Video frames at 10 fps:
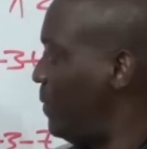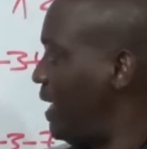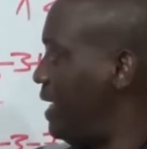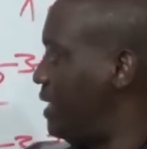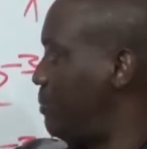
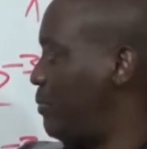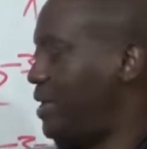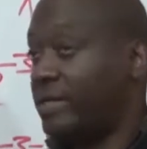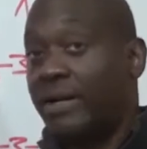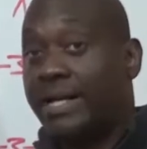way you could
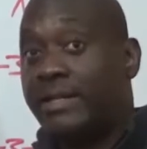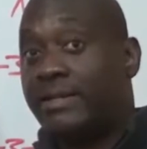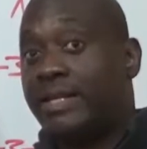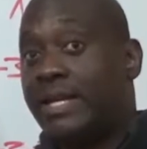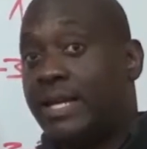break down
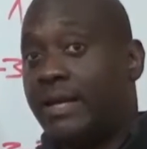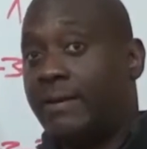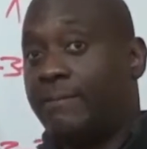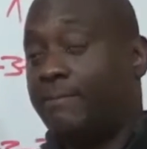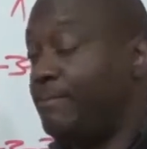anything here